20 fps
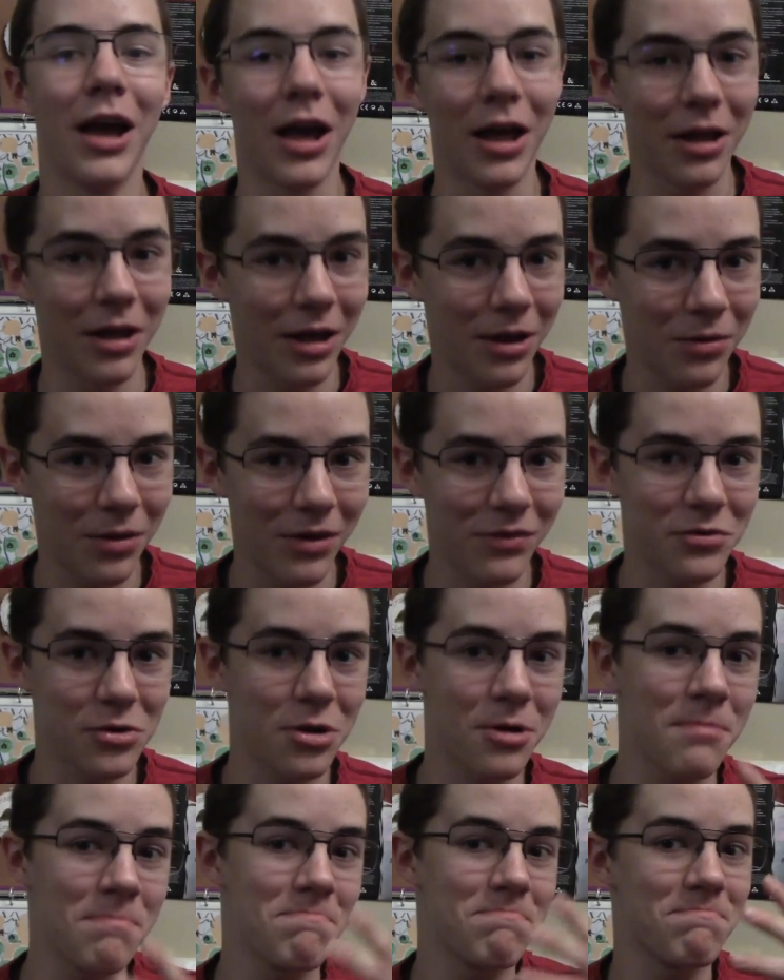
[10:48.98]

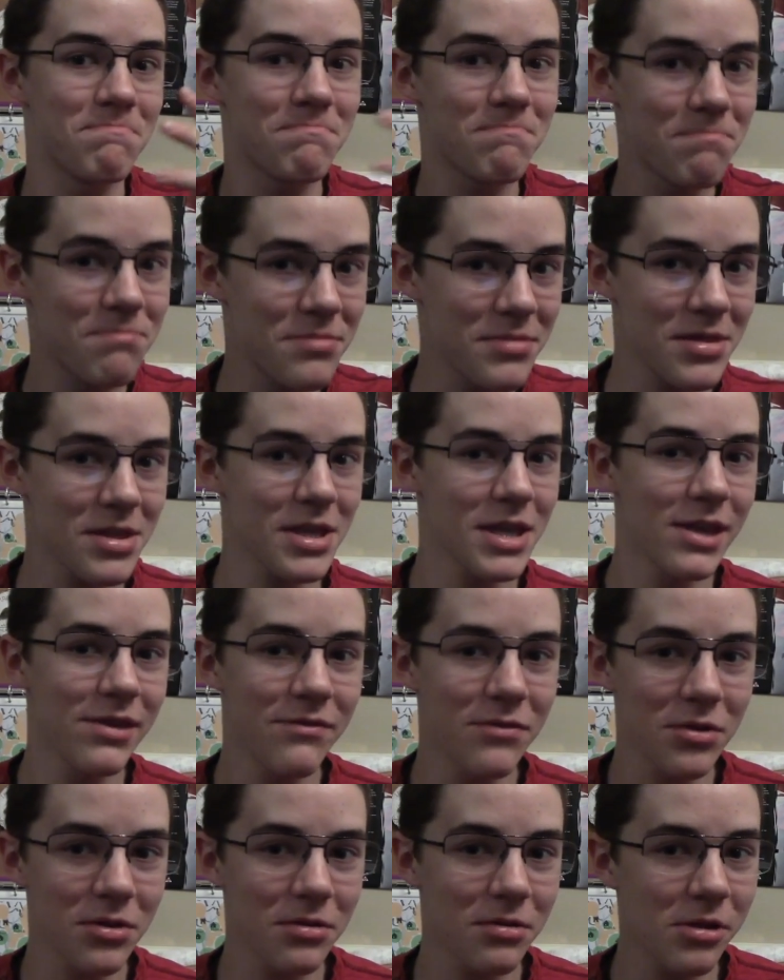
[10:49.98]
However,
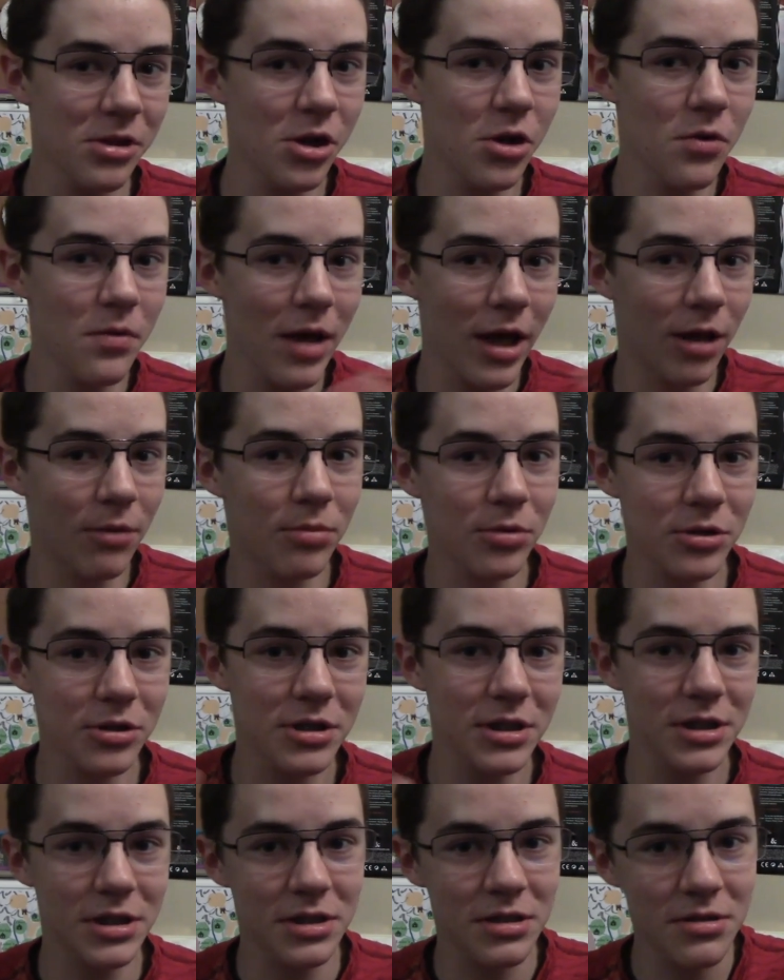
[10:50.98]
even
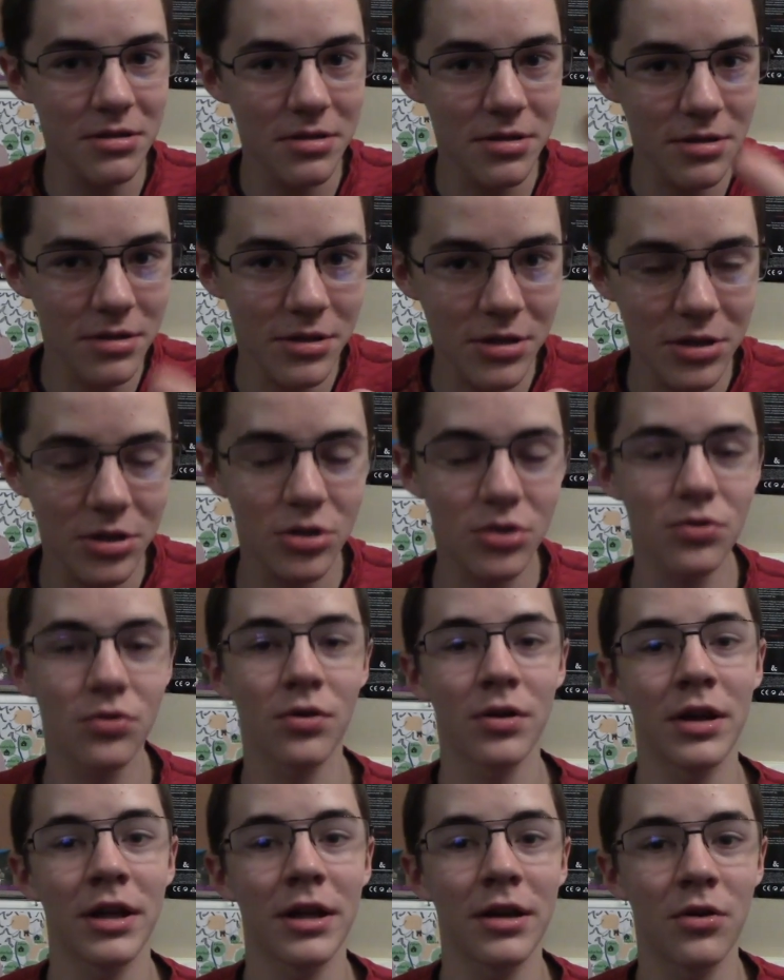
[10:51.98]
Albertus
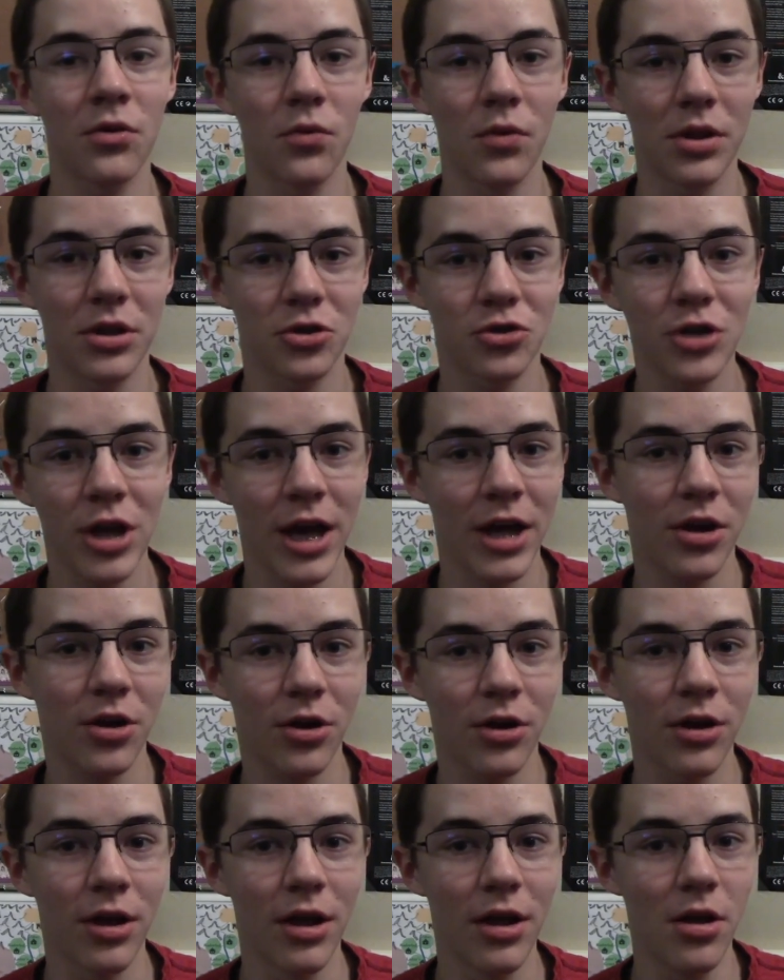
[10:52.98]
destroying with
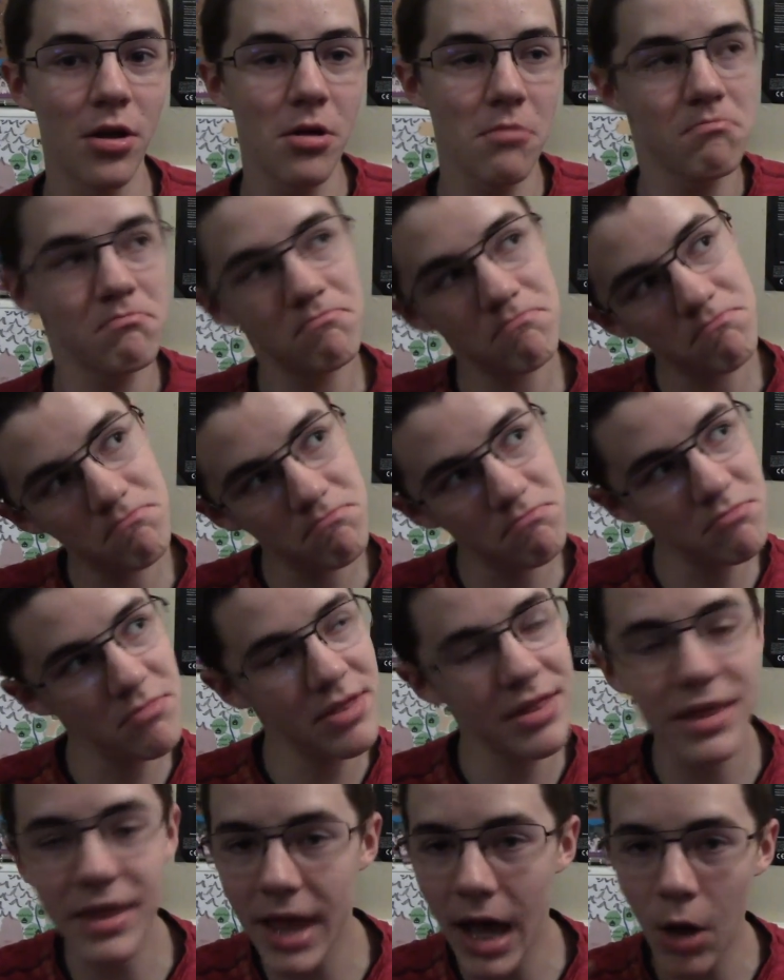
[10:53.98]
Shatter,
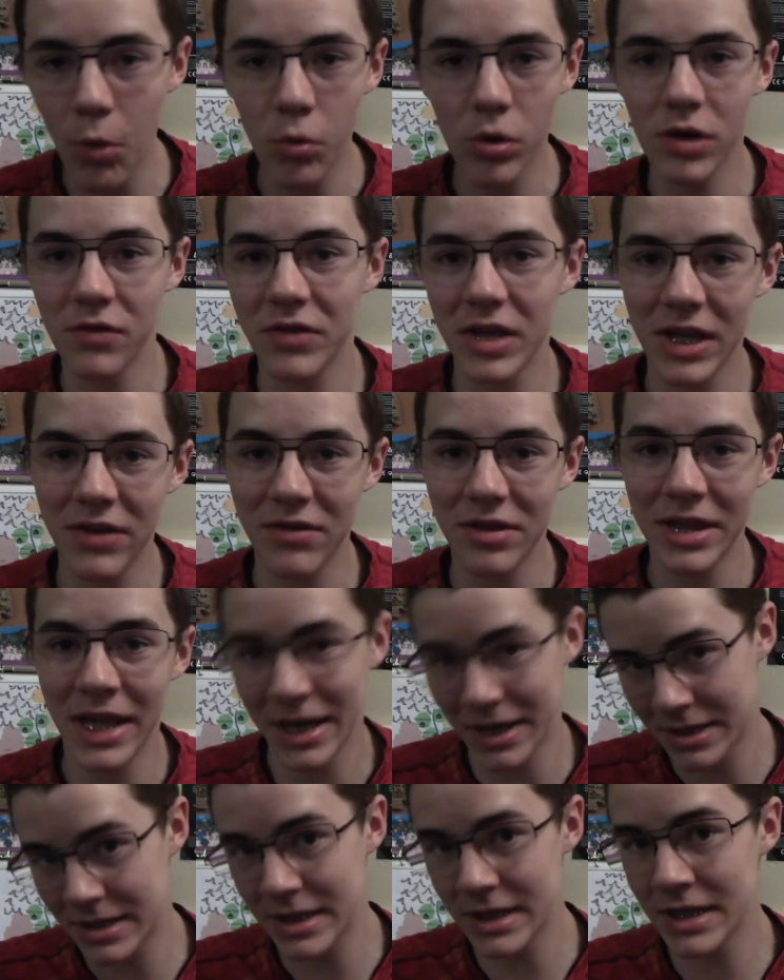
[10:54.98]

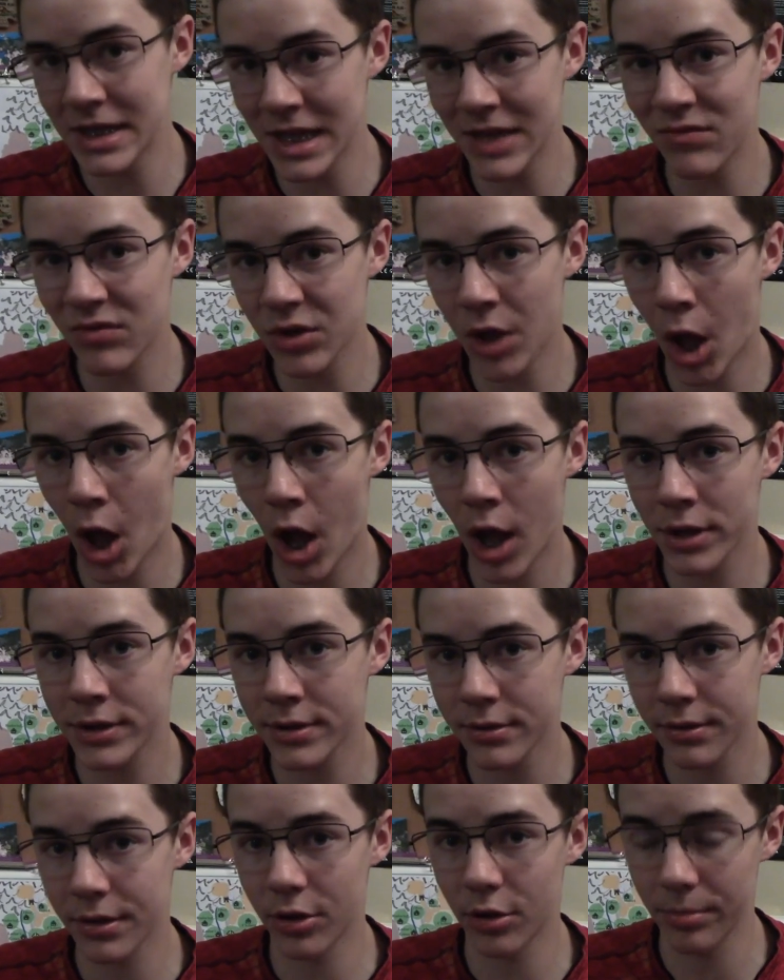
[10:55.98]
that did even the odds a
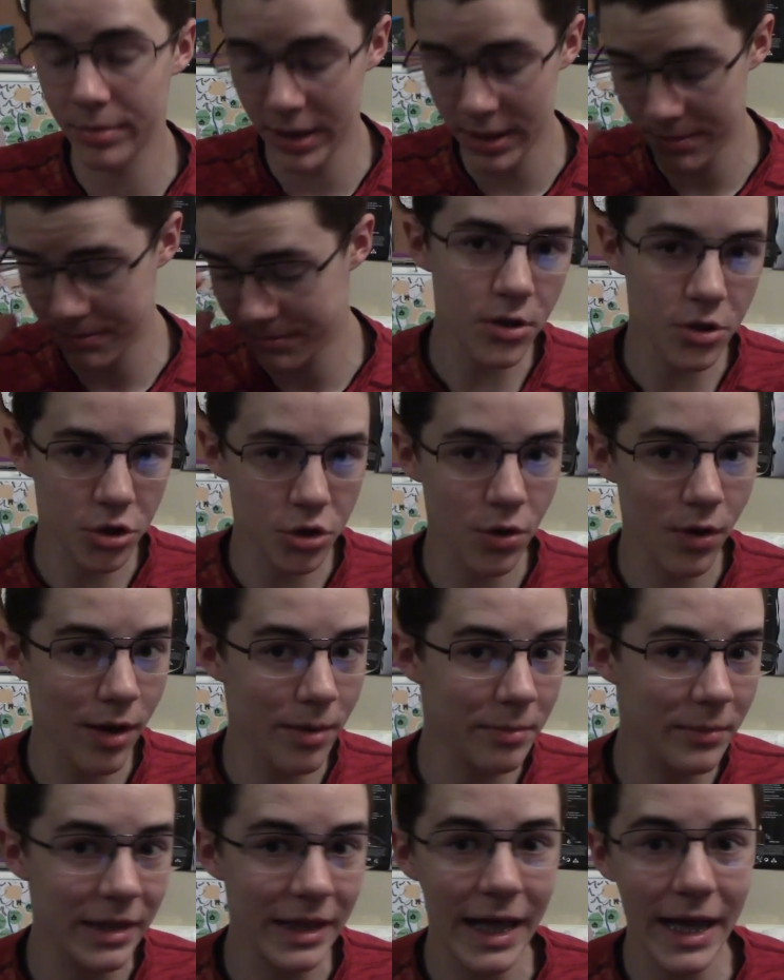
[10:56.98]
little bit. So I'm
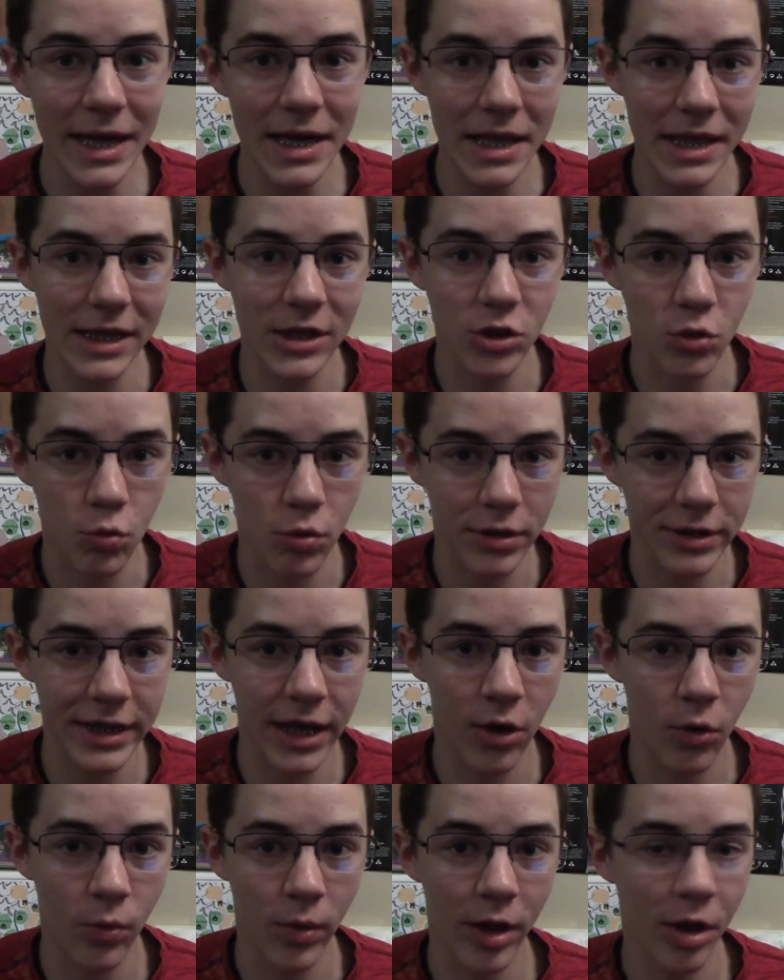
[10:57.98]
glad things worked
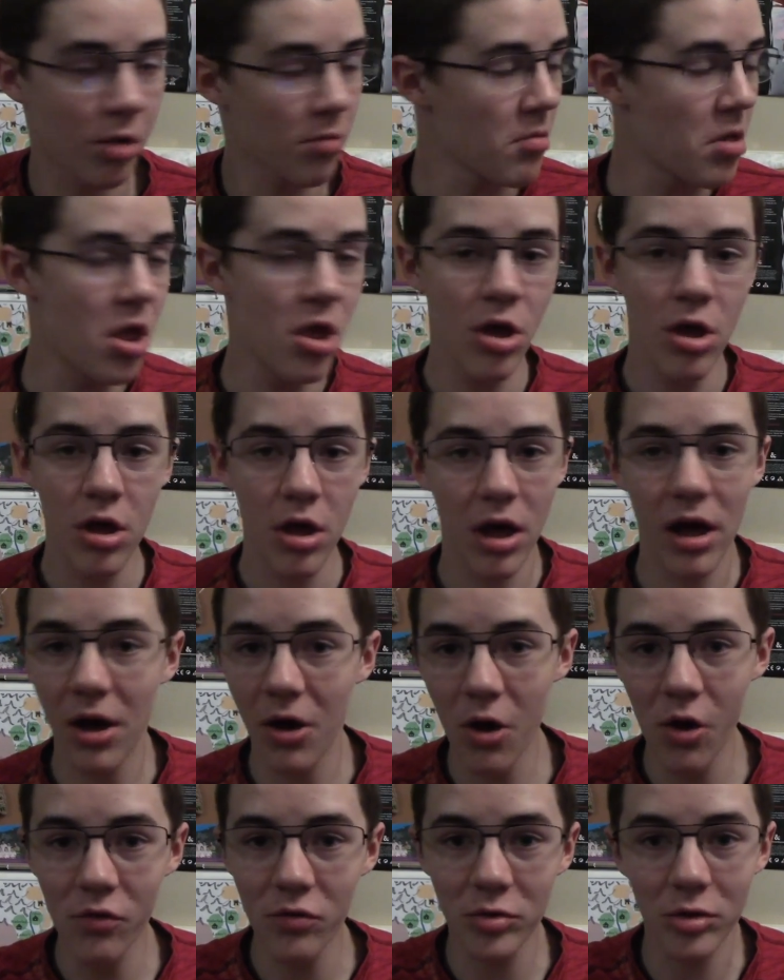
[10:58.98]
out well.
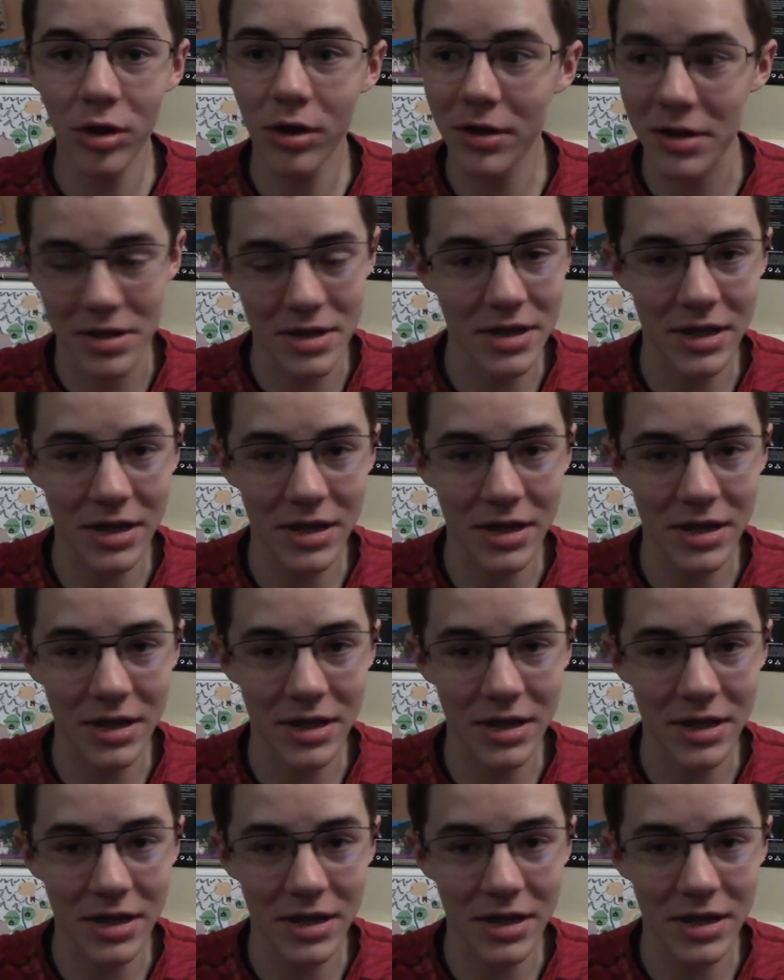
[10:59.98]
Overall, I think